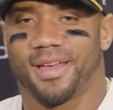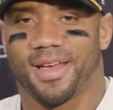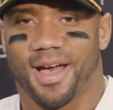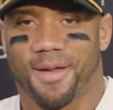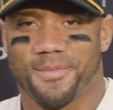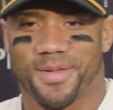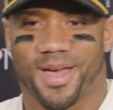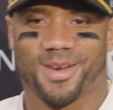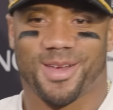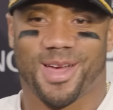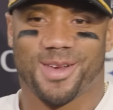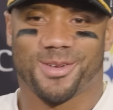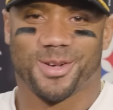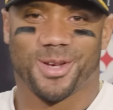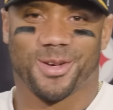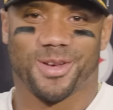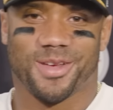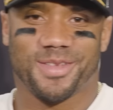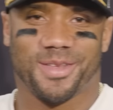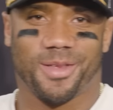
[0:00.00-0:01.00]
Yeah, I mean, I don't
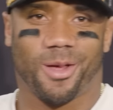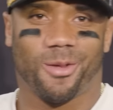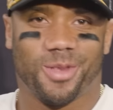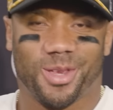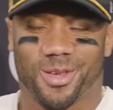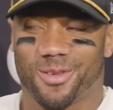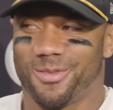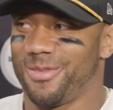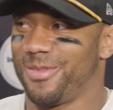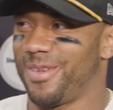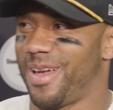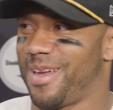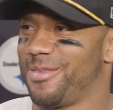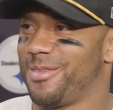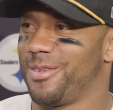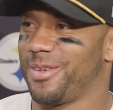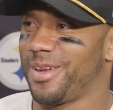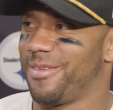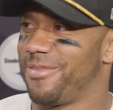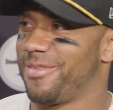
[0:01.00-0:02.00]
know. I don't think
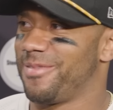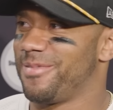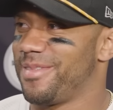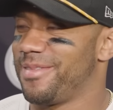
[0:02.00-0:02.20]
you've